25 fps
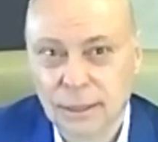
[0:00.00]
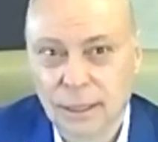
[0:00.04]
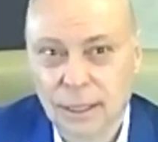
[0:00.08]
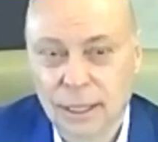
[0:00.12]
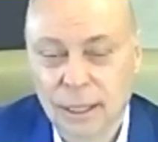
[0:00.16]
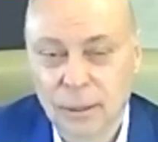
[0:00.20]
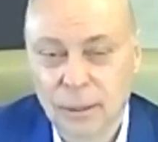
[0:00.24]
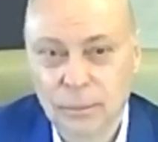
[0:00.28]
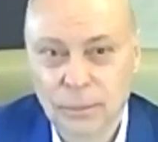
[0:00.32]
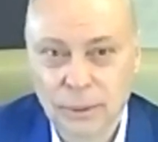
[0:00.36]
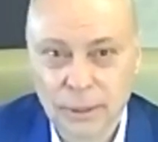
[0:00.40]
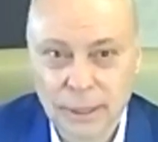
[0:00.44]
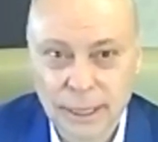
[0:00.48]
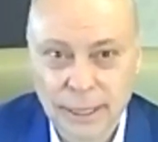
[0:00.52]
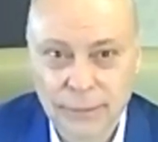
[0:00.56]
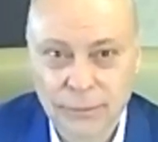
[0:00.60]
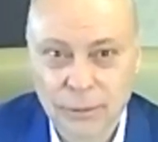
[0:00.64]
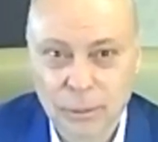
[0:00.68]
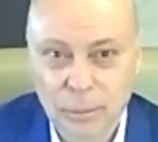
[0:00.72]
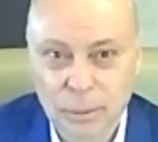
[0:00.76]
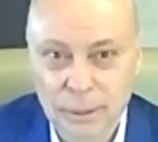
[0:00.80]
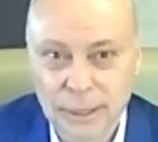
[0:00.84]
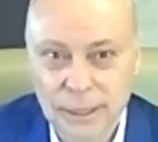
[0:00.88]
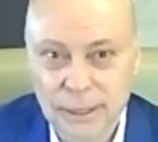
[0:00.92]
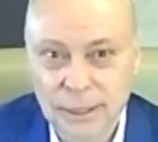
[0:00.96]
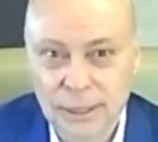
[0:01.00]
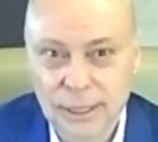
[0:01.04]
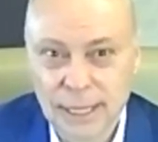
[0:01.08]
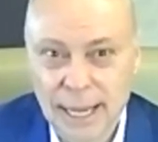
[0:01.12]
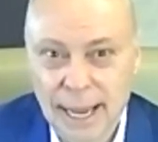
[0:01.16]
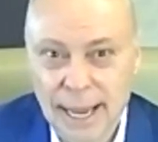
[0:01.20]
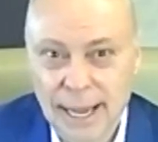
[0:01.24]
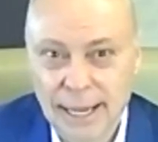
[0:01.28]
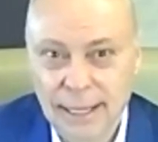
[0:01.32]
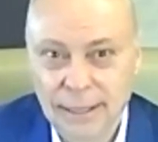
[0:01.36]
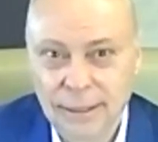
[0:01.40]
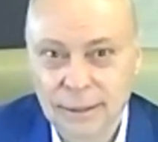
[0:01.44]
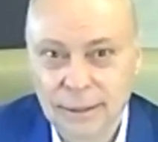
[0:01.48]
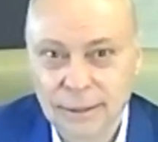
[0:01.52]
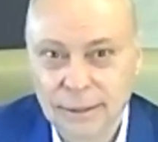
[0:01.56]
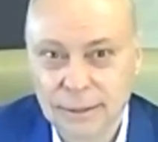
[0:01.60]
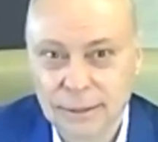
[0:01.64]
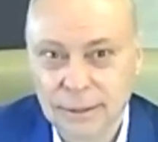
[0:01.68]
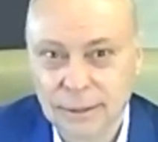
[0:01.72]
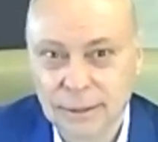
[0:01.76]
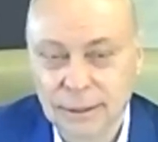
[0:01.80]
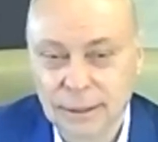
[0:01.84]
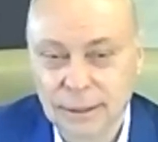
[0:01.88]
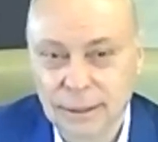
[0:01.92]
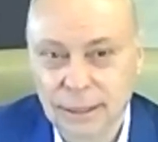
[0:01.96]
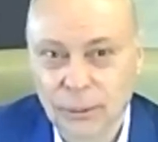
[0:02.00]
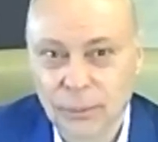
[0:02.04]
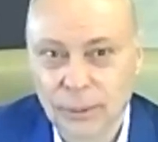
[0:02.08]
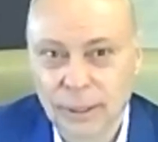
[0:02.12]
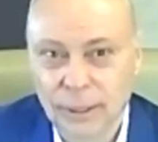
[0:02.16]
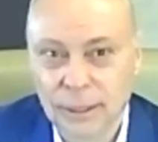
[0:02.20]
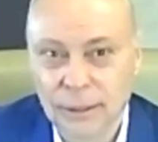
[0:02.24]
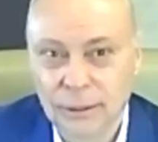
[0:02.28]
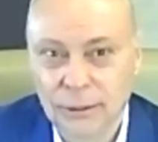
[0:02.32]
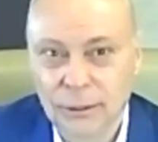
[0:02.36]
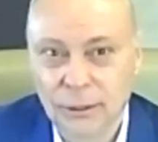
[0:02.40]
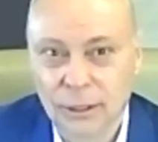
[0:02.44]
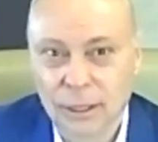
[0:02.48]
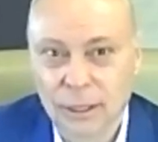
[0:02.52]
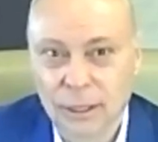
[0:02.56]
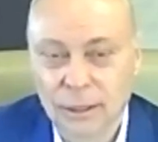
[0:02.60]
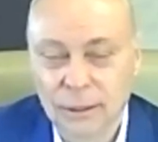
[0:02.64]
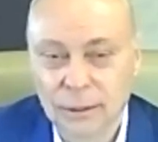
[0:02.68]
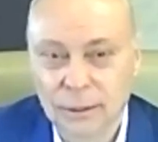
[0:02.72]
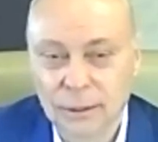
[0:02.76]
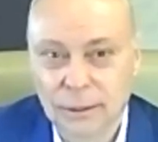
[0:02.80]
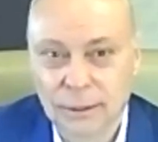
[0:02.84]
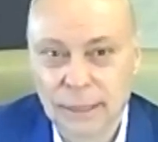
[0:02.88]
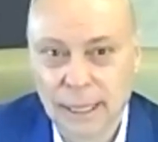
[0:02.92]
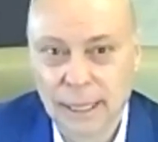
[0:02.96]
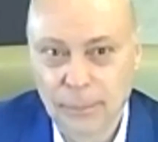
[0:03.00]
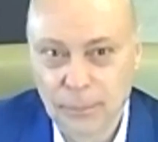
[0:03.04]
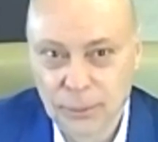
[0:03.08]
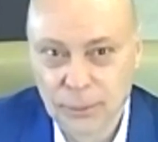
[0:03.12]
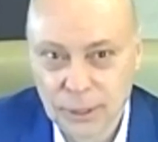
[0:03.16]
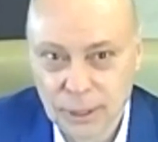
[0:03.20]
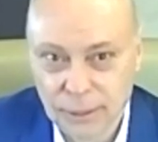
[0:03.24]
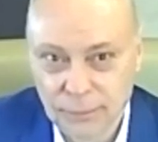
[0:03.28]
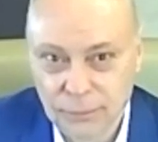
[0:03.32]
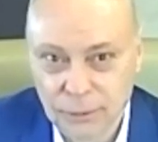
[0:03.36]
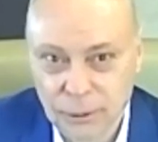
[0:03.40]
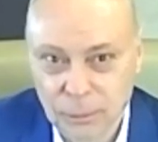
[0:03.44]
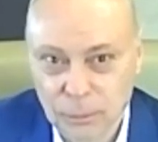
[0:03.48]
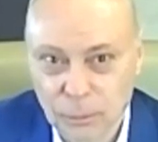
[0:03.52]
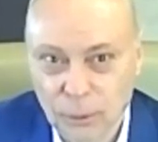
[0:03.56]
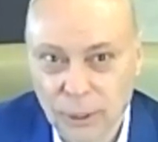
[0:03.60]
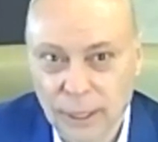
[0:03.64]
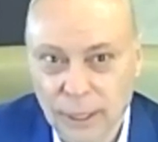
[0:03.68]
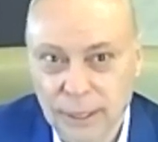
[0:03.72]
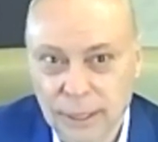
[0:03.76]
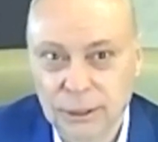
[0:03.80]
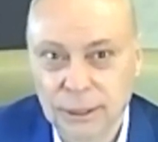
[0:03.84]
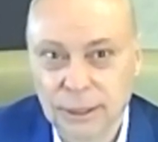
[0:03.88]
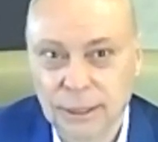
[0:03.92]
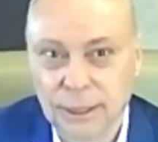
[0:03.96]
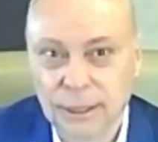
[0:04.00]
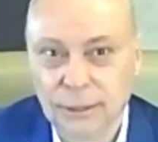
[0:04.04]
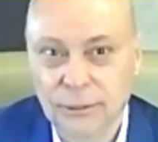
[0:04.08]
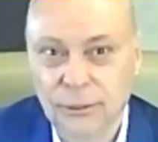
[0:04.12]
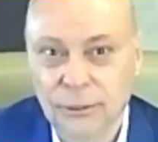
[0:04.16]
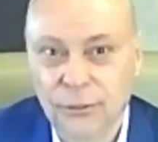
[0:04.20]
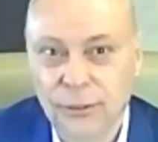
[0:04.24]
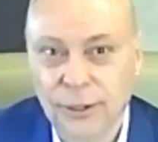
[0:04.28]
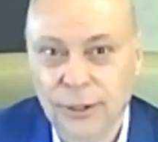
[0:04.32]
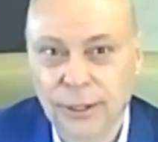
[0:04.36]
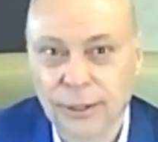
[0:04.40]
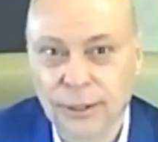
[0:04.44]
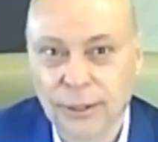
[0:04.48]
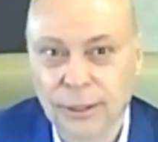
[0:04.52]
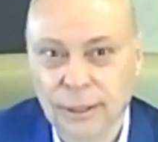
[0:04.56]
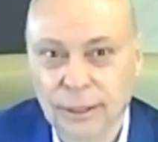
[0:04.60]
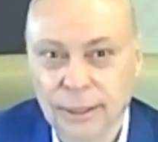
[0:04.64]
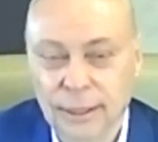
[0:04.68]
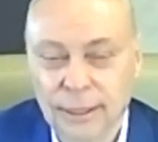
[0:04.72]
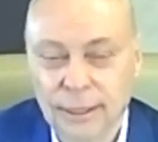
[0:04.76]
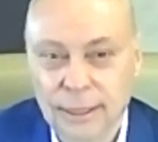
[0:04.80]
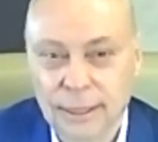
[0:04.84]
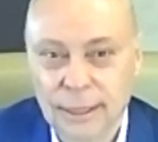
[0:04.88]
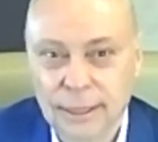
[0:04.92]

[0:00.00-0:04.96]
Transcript: unbelievably sad, and they went into depths of depression and fear.